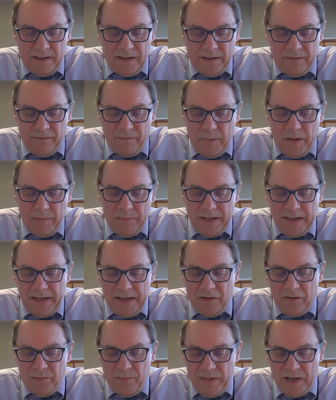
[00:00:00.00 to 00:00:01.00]
of public
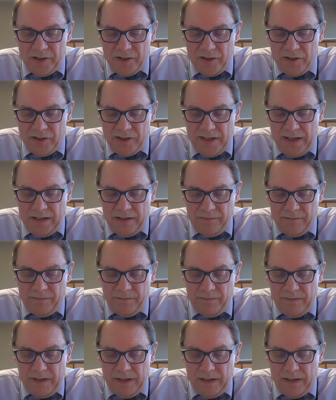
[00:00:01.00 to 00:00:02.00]
health measures
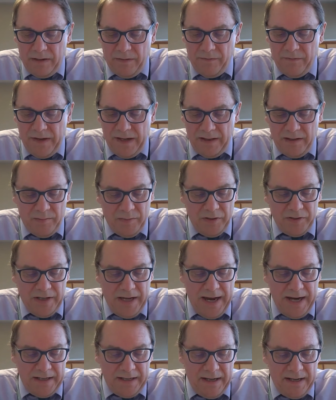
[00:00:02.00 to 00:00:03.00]
in available
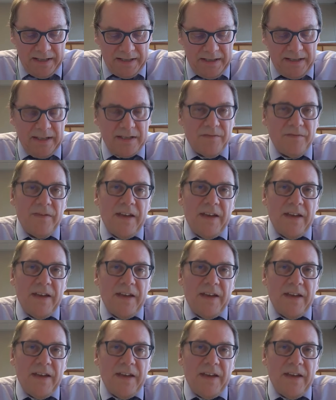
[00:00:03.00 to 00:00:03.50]
diagnostics,